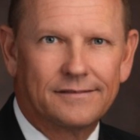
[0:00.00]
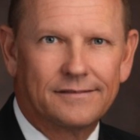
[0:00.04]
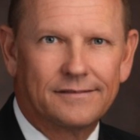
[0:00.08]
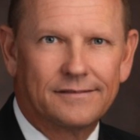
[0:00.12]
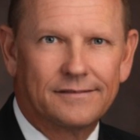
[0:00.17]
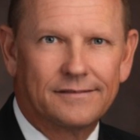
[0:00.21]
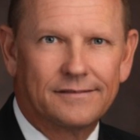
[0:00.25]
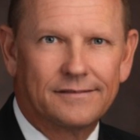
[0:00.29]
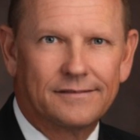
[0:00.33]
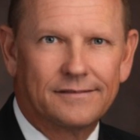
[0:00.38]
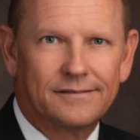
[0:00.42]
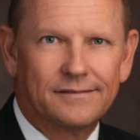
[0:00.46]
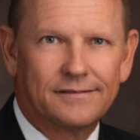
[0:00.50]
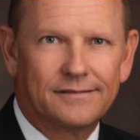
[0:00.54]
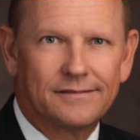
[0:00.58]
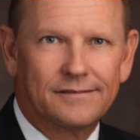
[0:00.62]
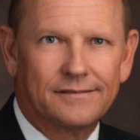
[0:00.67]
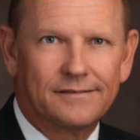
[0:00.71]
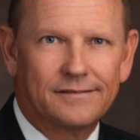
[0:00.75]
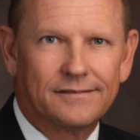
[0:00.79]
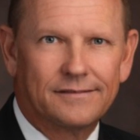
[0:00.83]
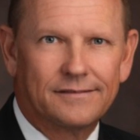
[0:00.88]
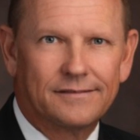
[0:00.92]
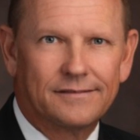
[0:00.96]

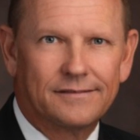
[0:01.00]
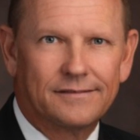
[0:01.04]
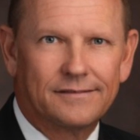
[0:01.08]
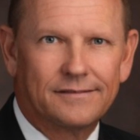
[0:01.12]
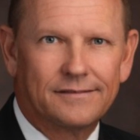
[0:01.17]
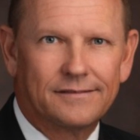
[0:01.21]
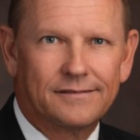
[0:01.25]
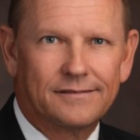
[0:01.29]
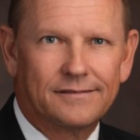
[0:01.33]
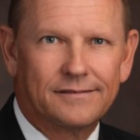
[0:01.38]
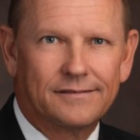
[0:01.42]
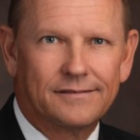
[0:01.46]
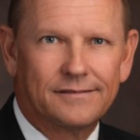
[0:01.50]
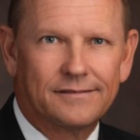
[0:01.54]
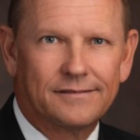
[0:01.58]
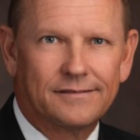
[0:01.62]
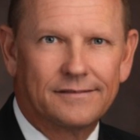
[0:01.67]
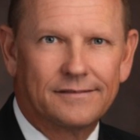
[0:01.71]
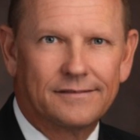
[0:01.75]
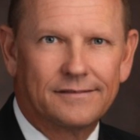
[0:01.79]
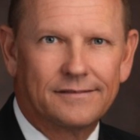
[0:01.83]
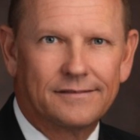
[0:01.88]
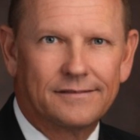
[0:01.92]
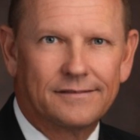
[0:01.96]

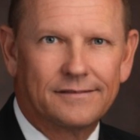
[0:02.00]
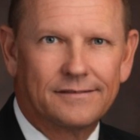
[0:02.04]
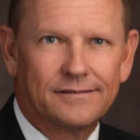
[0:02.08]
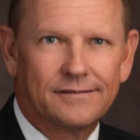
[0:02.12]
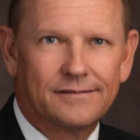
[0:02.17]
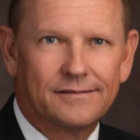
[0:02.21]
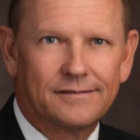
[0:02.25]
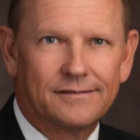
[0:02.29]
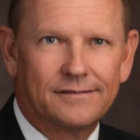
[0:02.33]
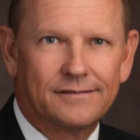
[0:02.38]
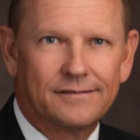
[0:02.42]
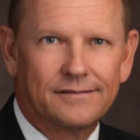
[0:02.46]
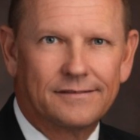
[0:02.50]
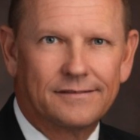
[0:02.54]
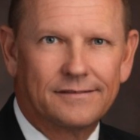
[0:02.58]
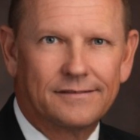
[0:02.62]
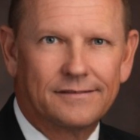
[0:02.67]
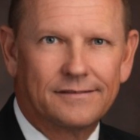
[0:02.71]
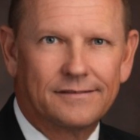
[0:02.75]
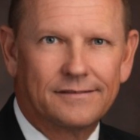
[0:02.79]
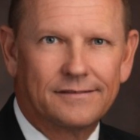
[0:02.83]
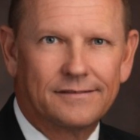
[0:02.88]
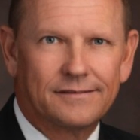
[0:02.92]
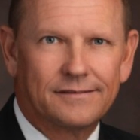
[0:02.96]

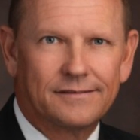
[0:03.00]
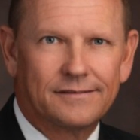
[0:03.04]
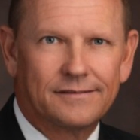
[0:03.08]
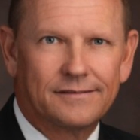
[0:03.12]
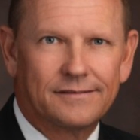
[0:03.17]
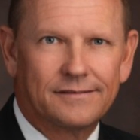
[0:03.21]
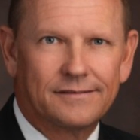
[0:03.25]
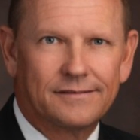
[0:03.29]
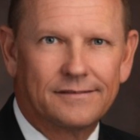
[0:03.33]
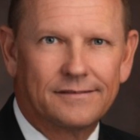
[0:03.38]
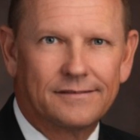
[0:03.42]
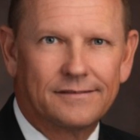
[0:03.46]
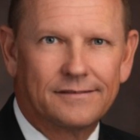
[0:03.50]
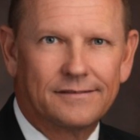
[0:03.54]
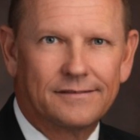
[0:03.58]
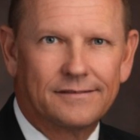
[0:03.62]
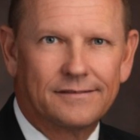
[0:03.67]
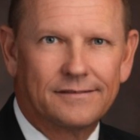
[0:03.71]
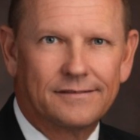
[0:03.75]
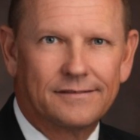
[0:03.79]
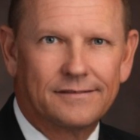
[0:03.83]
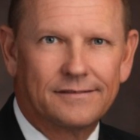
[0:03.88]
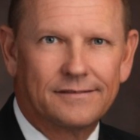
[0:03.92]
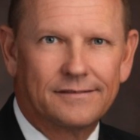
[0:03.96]

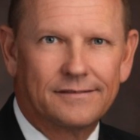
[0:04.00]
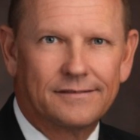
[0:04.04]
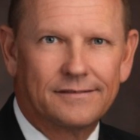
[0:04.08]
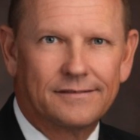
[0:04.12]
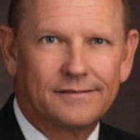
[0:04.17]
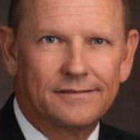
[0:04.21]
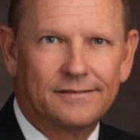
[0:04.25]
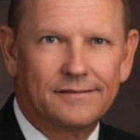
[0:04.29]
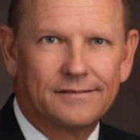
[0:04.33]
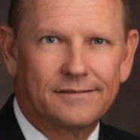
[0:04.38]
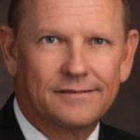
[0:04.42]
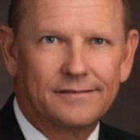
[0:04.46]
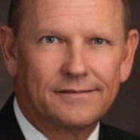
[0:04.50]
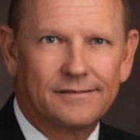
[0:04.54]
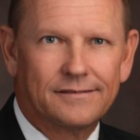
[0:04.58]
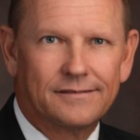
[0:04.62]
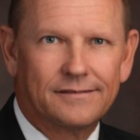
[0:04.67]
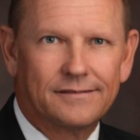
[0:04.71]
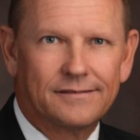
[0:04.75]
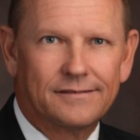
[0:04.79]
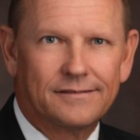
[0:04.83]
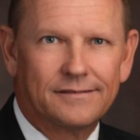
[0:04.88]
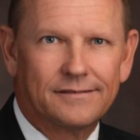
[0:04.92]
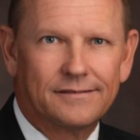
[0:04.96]

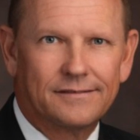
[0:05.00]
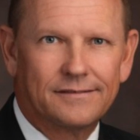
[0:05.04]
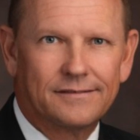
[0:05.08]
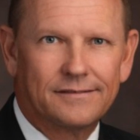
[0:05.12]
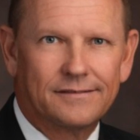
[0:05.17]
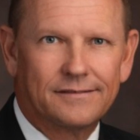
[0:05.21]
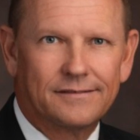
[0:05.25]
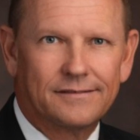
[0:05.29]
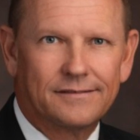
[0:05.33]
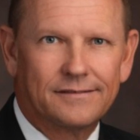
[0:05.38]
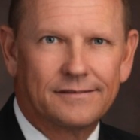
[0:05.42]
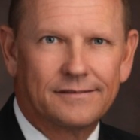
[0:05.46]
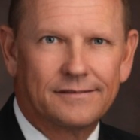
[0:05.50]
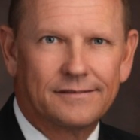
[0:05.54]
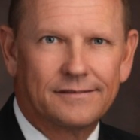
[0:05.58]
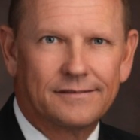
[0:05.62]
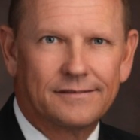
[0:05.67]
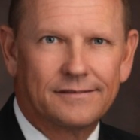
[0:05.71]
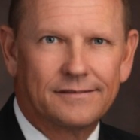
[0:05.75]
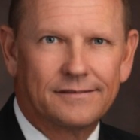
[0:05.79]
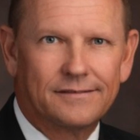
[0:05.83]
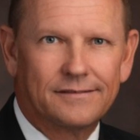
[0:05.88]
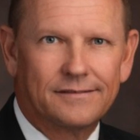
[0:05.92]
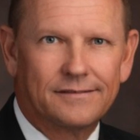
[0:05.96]

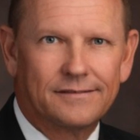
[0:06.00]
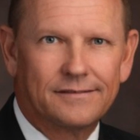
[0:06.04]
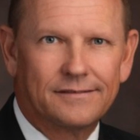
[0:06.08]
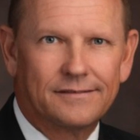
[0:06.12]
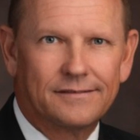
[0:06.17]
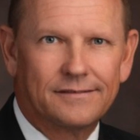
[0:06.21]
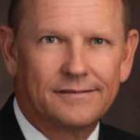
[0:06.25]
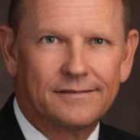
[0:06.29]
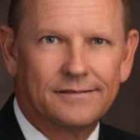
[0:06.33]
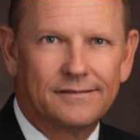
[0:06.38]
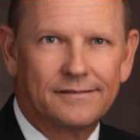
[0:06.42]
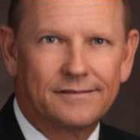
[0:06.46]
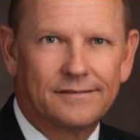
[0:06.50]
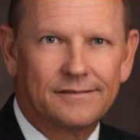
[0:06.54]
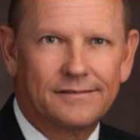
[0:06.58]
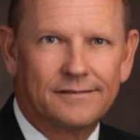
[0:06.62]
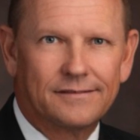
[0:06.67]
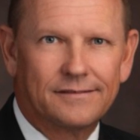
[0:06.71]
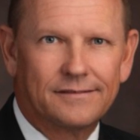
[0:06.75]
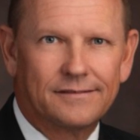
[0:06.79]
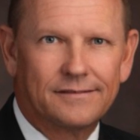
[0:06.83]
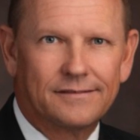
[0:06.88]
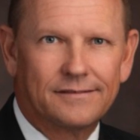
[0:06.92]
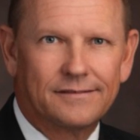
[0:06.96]

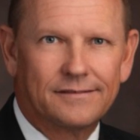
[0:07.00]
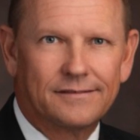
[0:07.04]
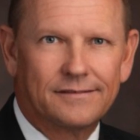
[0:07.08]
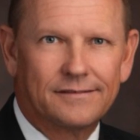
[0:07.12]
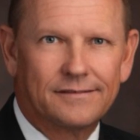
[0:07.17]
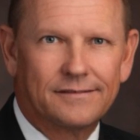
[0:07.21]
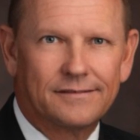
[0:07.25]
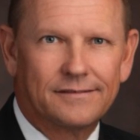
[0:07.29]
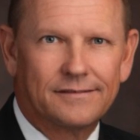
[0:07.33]
[no speech]